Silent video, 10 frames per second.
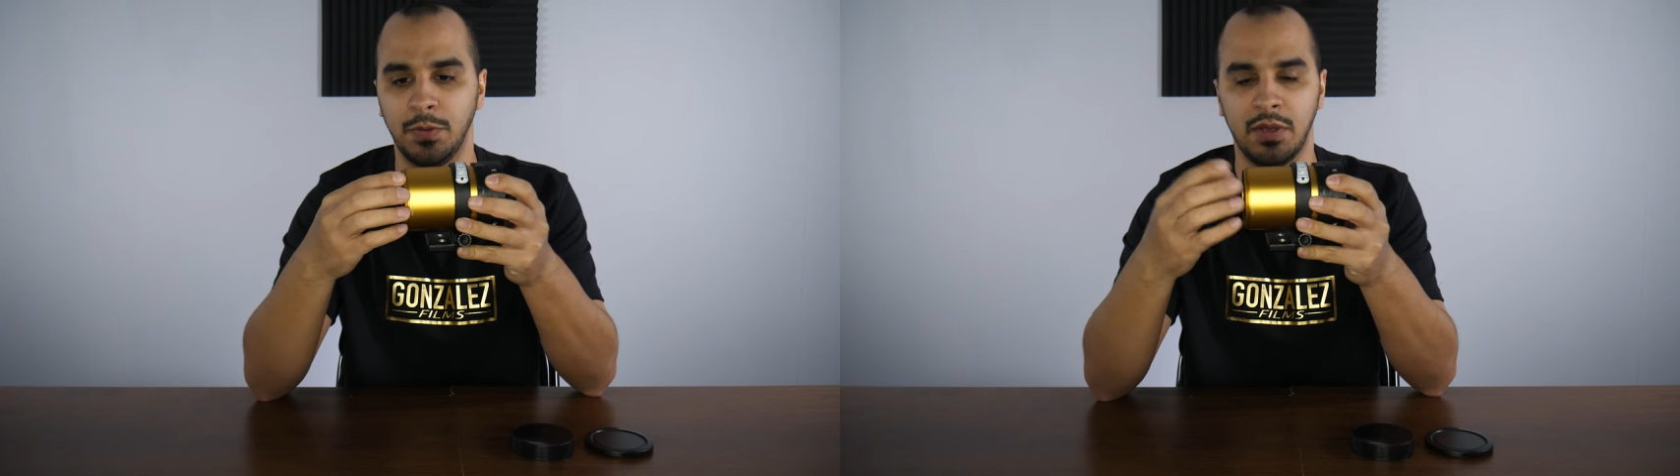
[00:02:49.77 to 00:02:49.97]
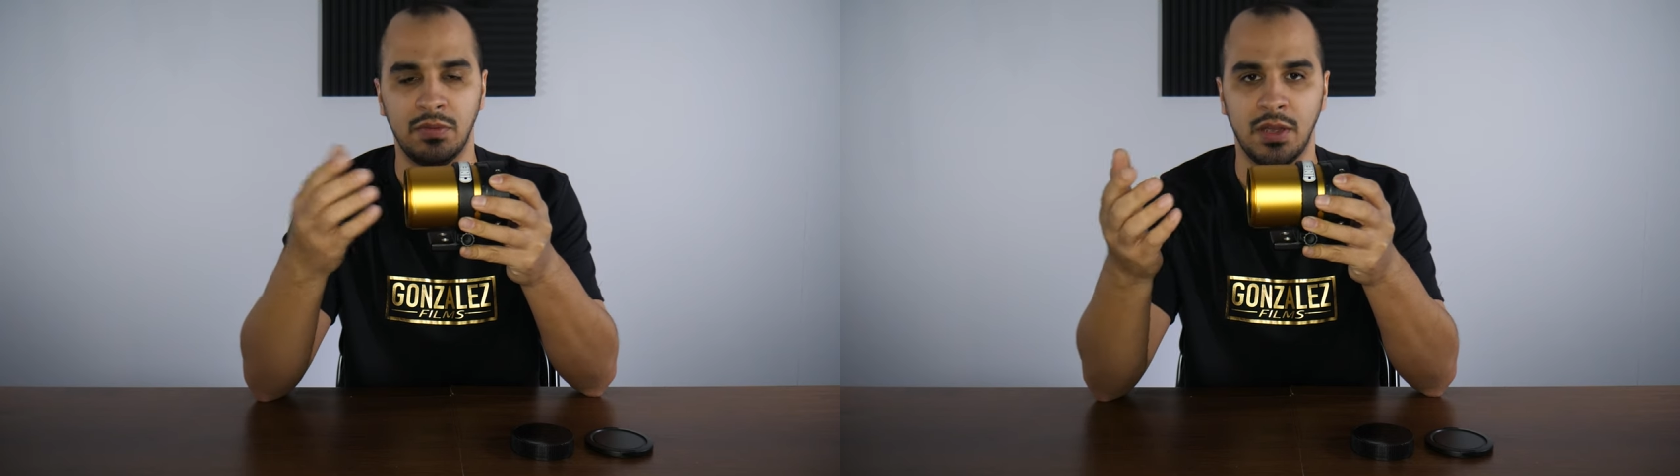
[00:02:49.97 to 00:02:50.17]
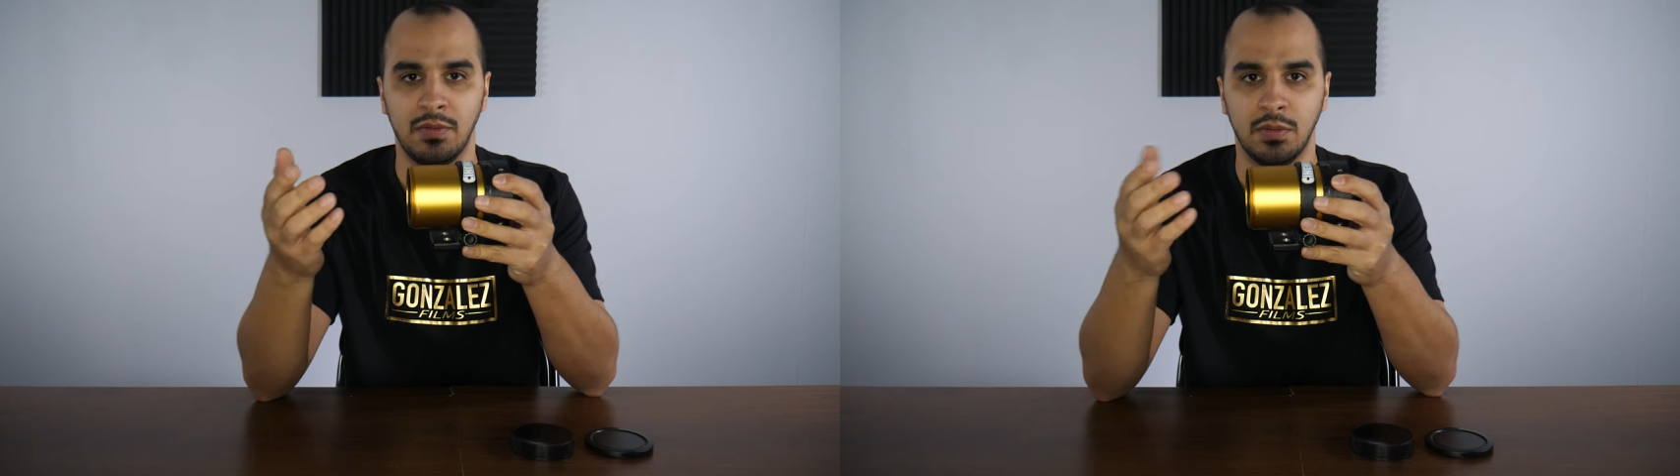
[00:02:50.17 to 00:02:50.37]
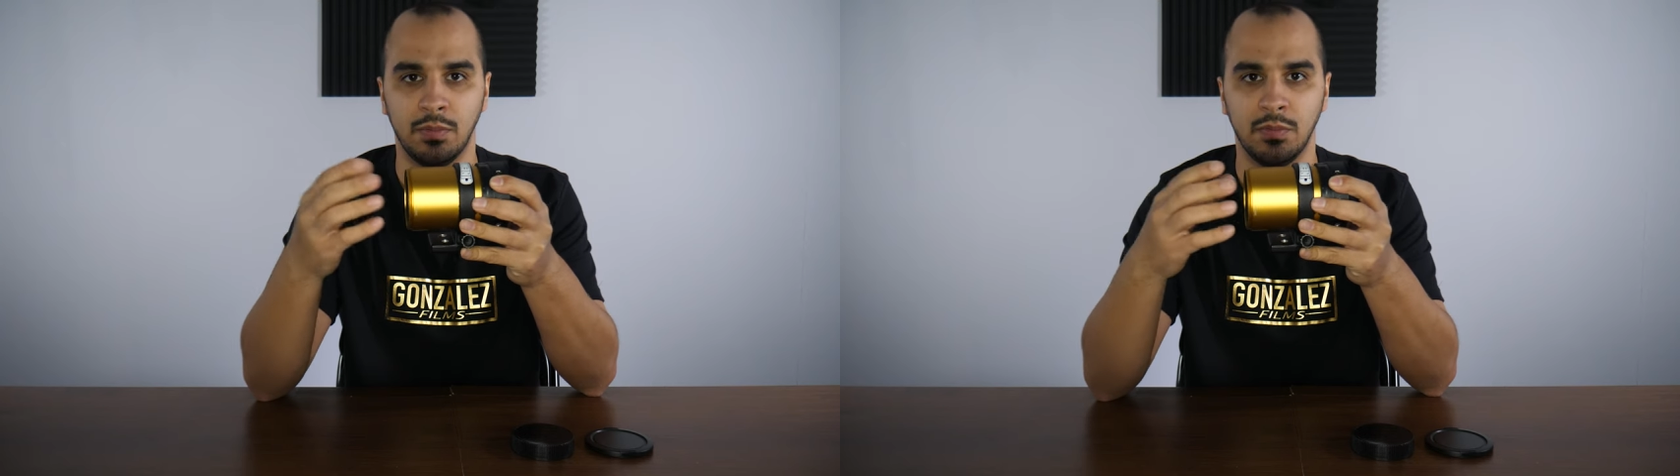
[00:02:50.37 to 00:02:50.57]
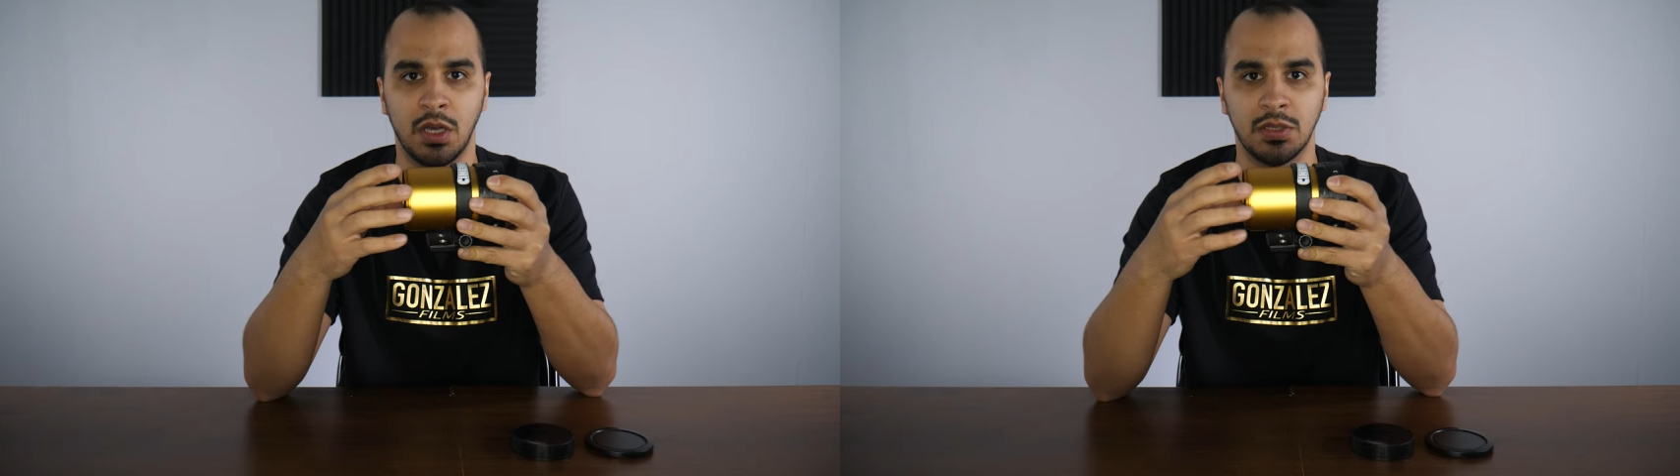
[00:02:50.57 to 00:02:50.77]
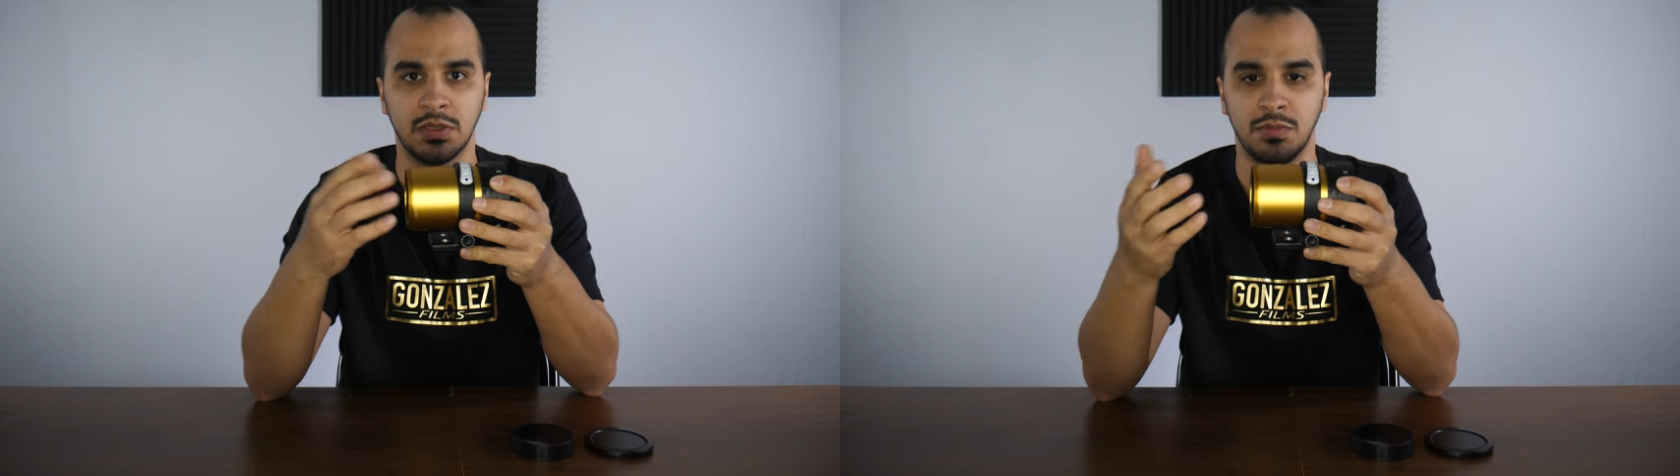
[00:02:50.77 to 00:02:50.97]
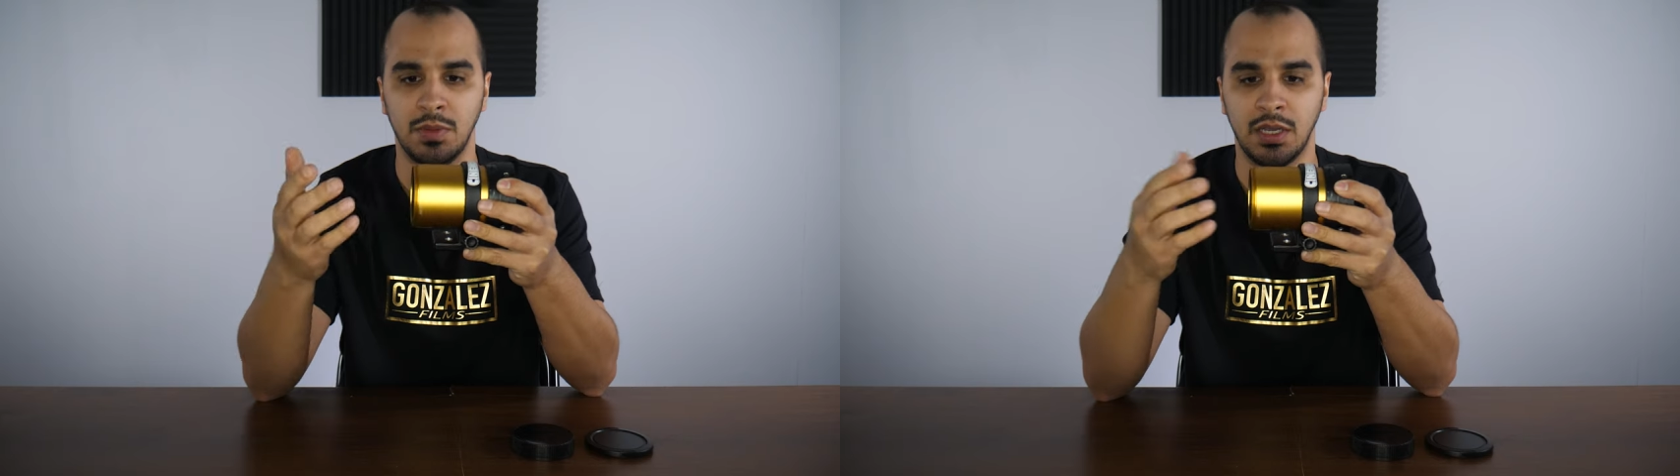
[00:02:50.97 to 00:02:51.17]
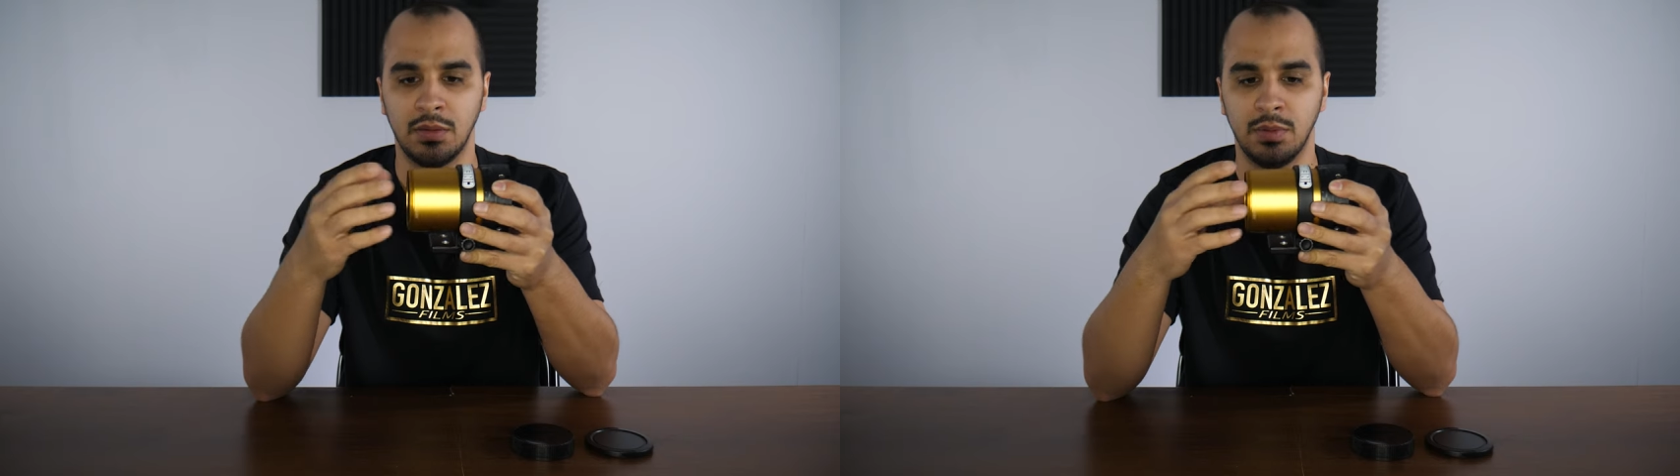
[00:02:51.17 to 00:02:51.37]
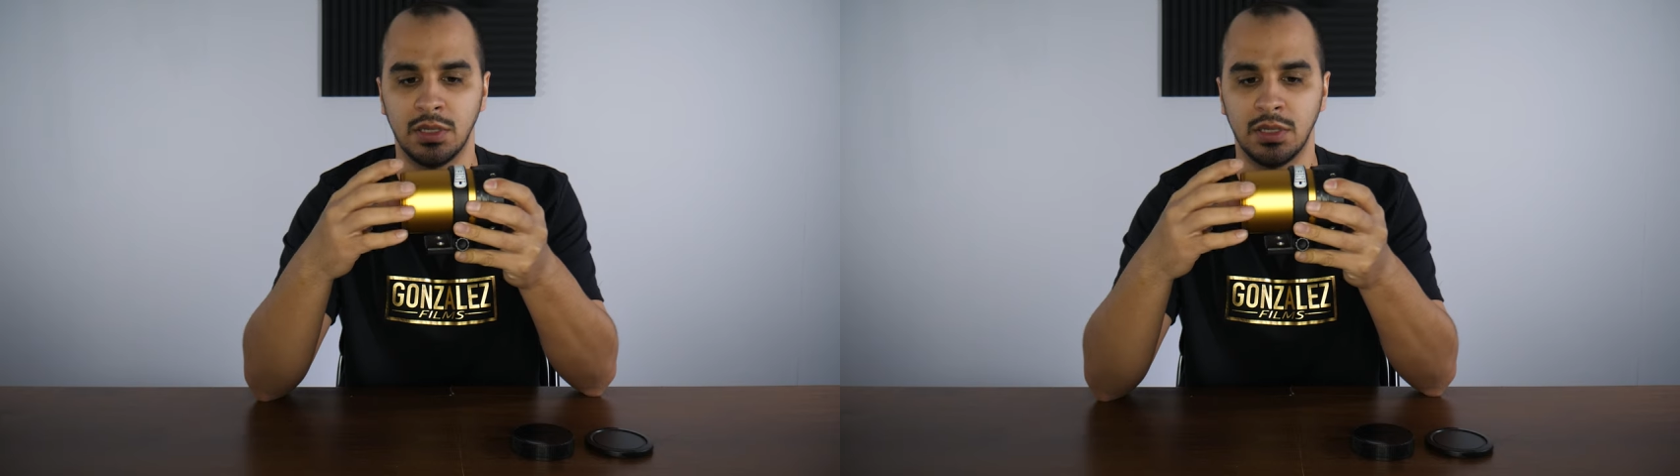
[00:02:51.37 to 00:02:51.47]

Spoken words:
You have to have them custom made